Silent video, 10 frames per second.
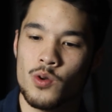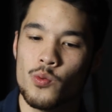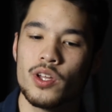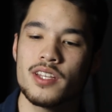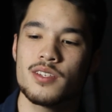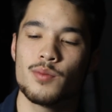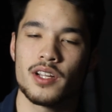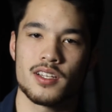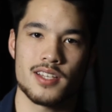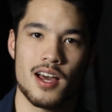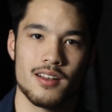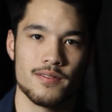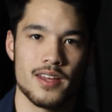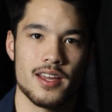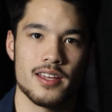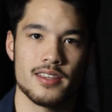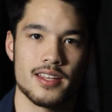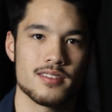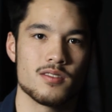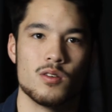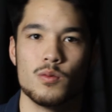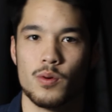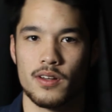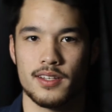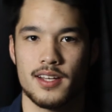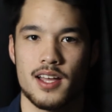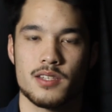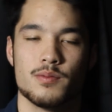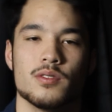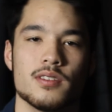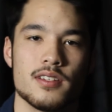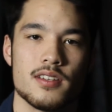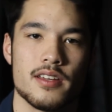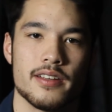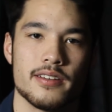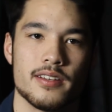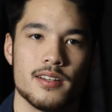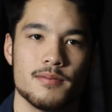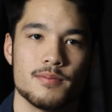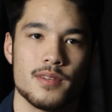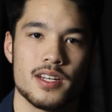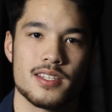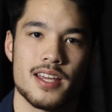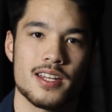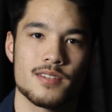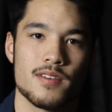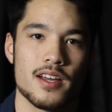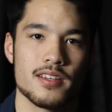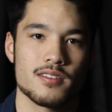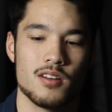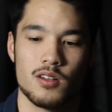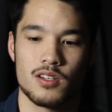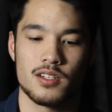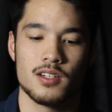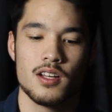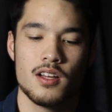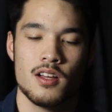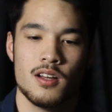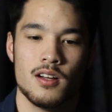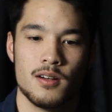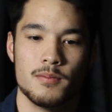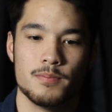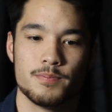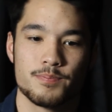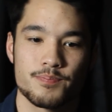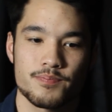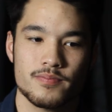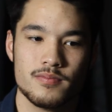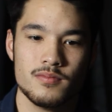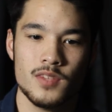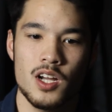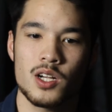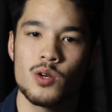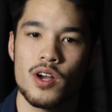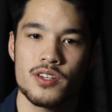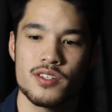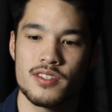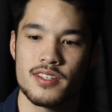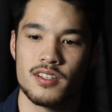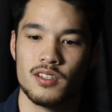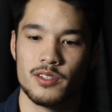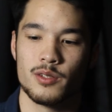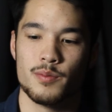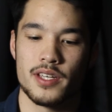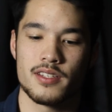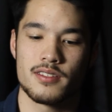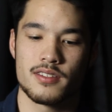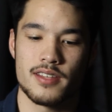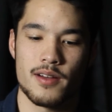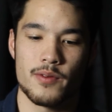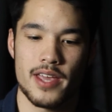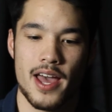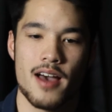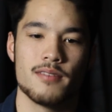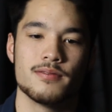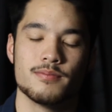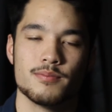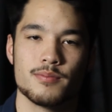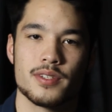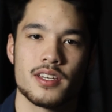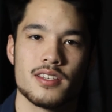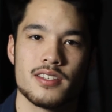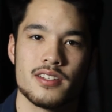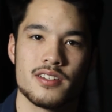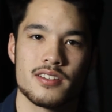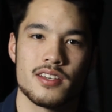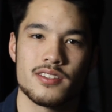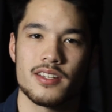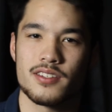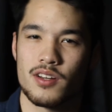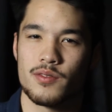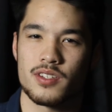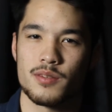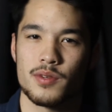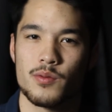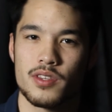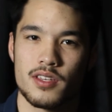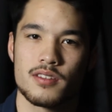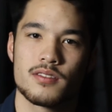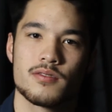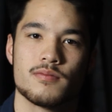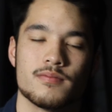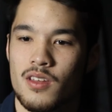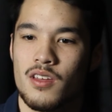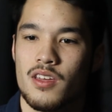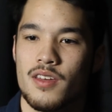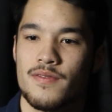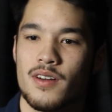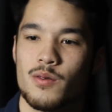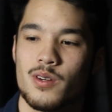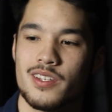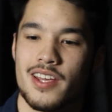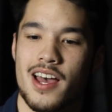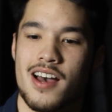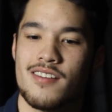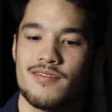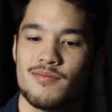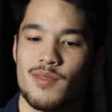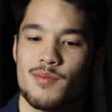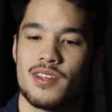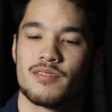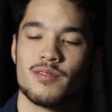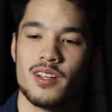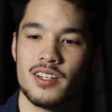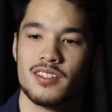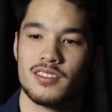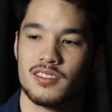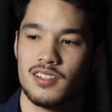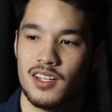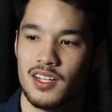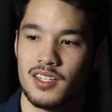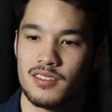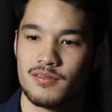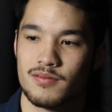willing to bring us out of that, and that's the whole point of the gospel. And it satisfies all um, our questions in the little bits that we have, because he just says that he's always going to be with us. If I were to have my best friend uh,